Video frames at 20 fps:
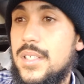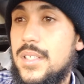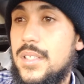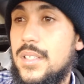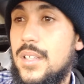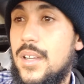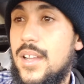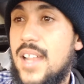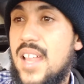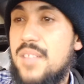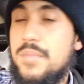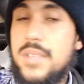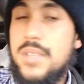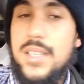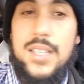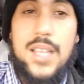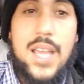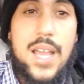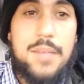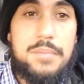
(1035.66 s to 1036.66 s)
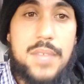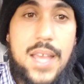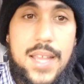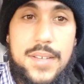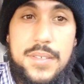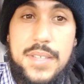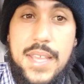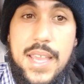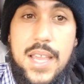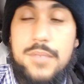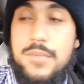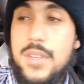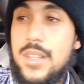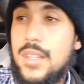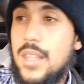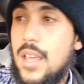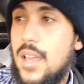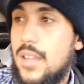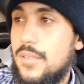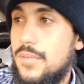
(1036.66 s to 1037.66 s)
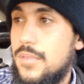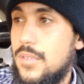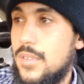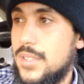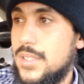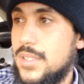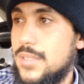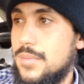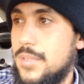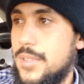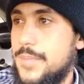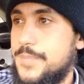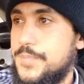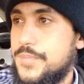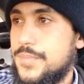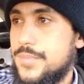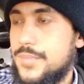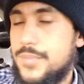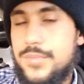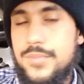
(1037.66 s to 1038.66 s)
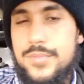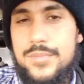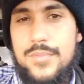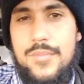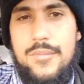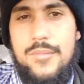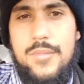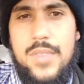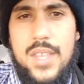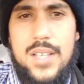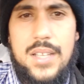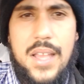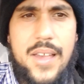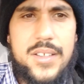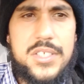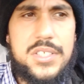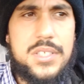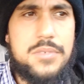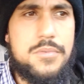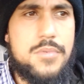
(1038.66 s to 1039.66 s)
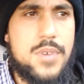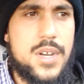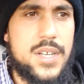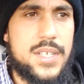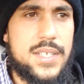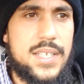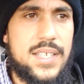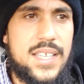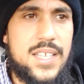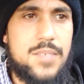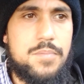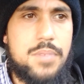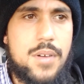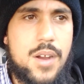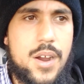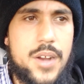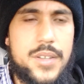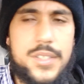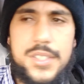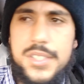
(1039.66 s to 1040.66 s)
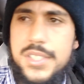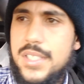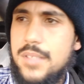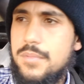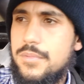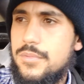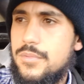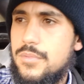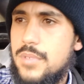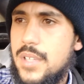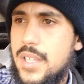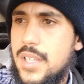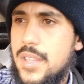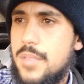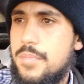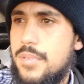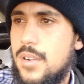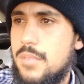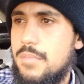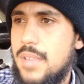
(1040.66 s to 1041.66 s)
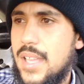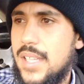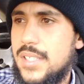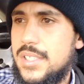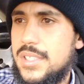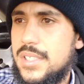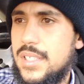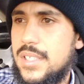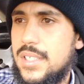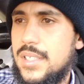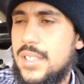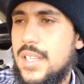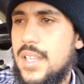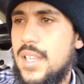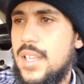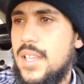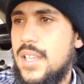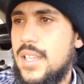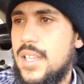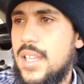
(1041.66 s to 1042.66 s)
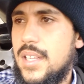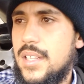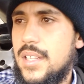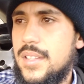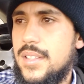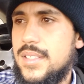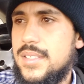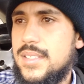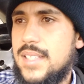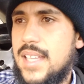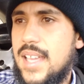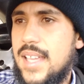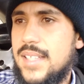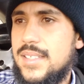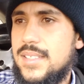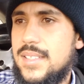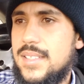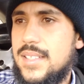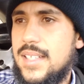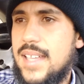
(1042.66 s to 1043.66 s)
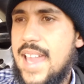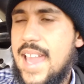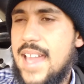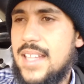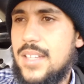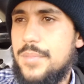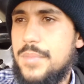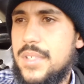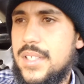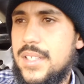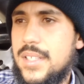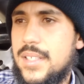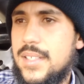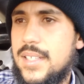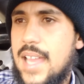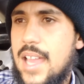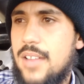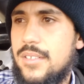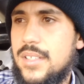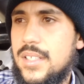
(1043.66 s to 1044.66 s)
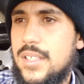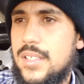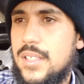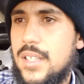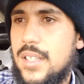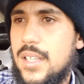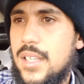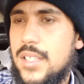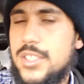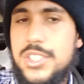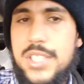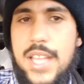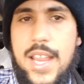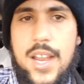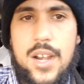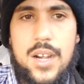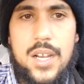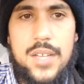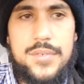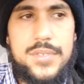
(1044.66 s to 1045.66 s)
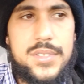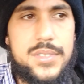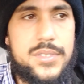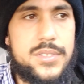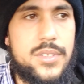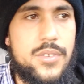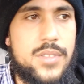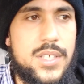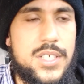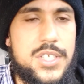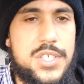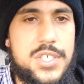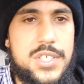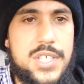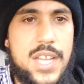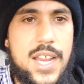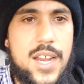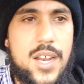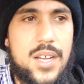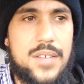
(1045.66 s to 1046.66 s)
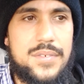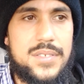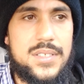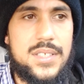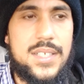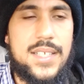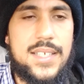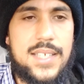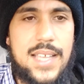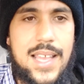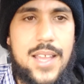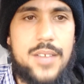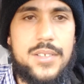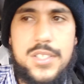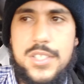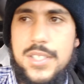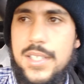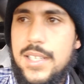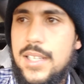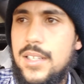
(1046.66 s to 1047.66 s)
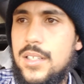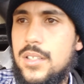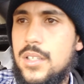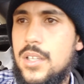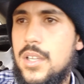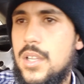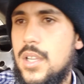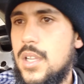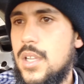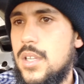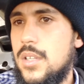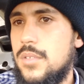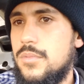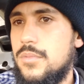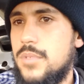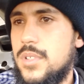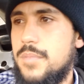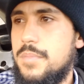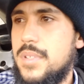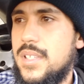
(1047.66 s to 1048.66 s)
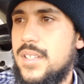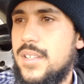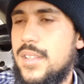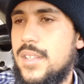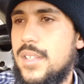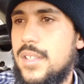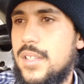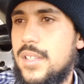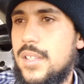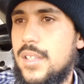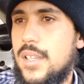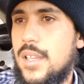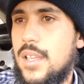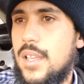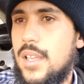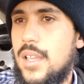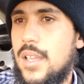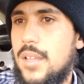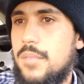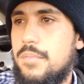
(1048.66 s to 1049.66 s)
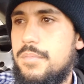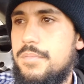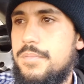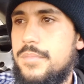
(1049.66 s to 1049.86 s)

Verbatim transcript: You know what I mean? I'm not down with law enforcement. Now, actually working in partnership with probation, and in this case, the Alameda County uh, sheriffs. So the sheriffs in a county jail would be the uh,